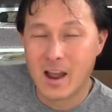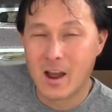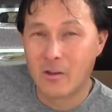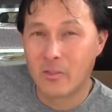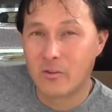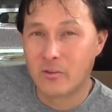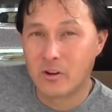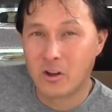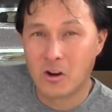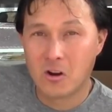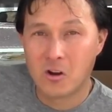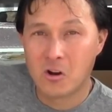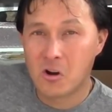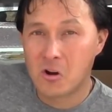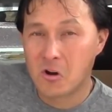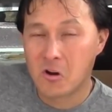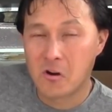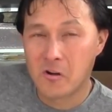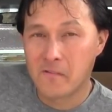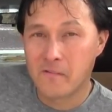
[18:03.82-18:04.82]
now. They're not all
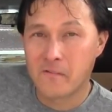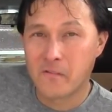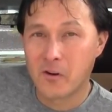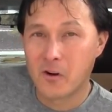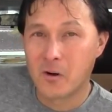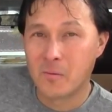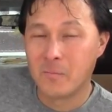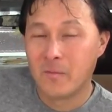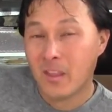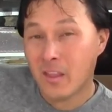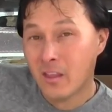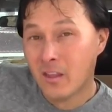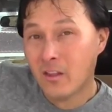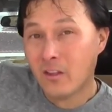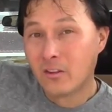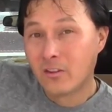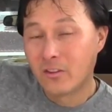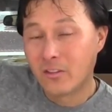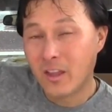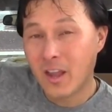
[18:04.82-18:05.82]
hard and firm,
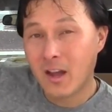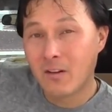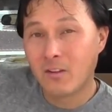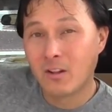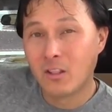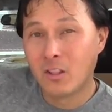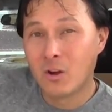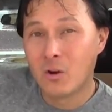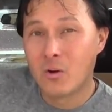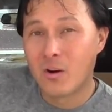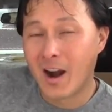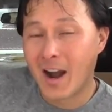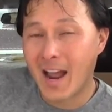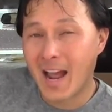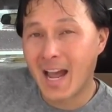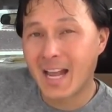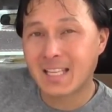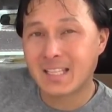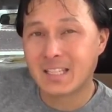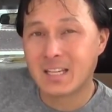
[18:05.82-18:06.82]
so they have a lower
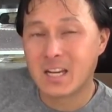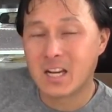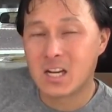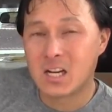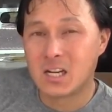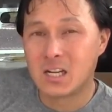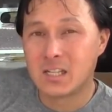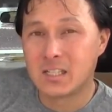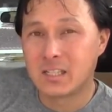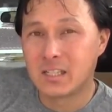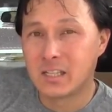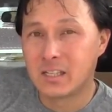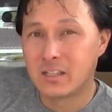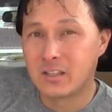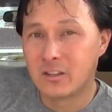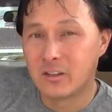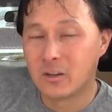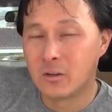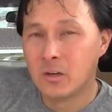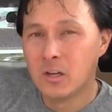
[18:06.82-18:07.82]
acid
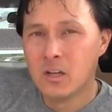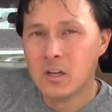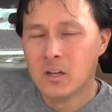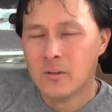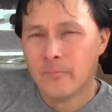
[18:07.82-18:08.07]
content, you know.